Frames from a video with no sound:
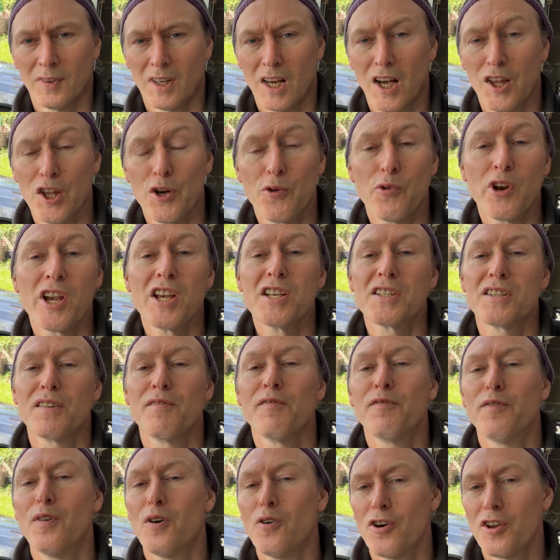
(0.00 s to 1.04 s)
And the reason
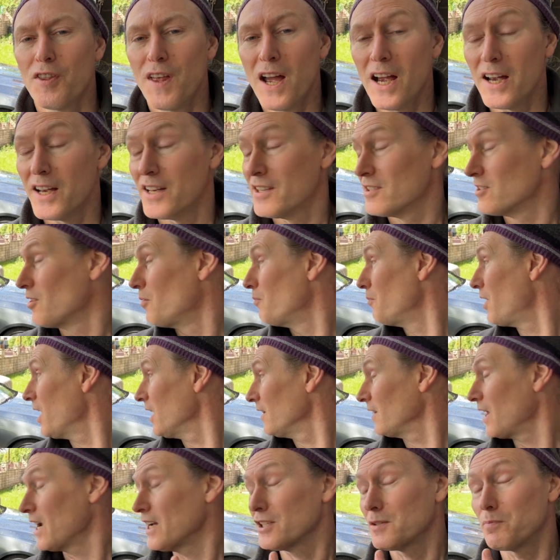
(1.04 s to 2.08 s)
for that is on my
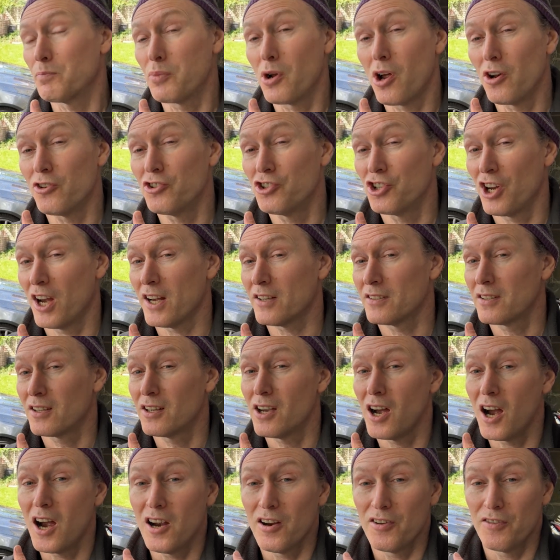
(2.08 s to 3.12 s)
last project
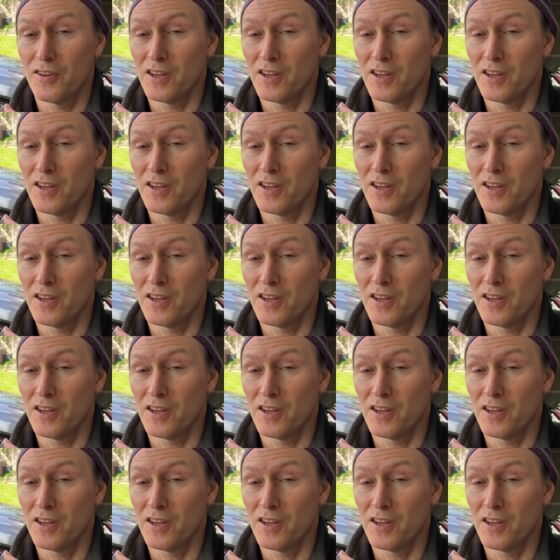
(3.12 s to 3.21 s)
car,